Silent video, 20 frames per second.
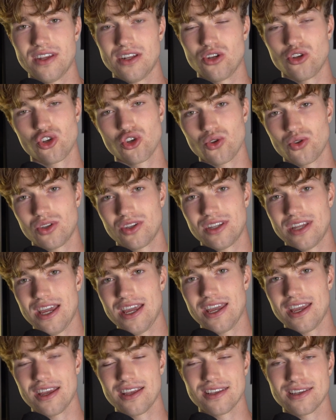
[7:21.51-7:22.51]
that you should
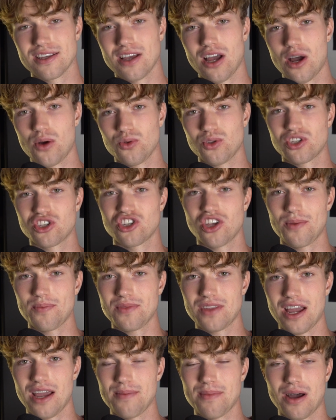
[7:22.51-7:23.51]
take out some
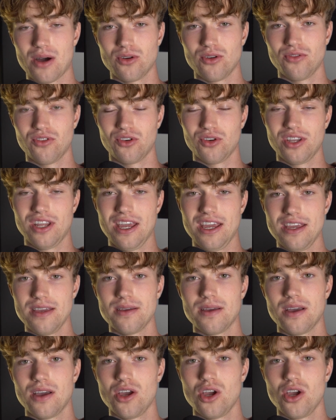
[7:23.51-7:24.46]
time out of your day